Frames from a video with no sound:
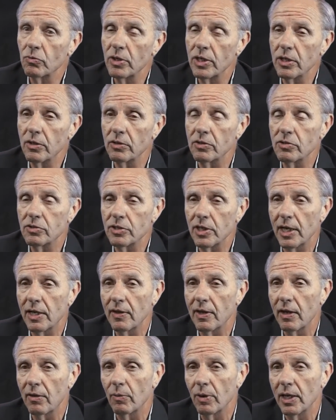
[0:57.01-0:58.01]
We could say
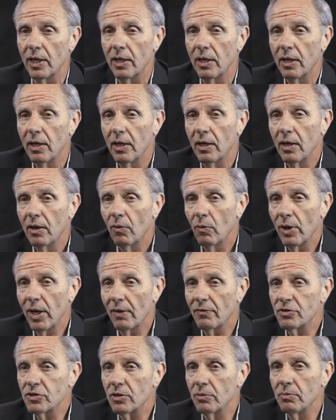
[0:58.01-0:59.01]
that we
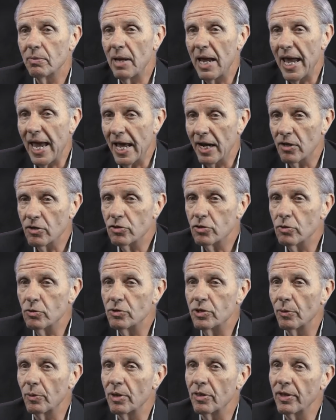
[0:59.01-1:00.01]
have some
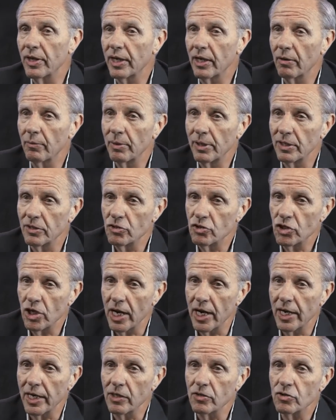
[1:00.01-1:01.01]
attitudes that we think are being
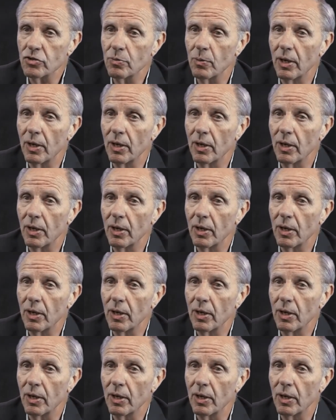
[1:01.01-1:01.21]
changed,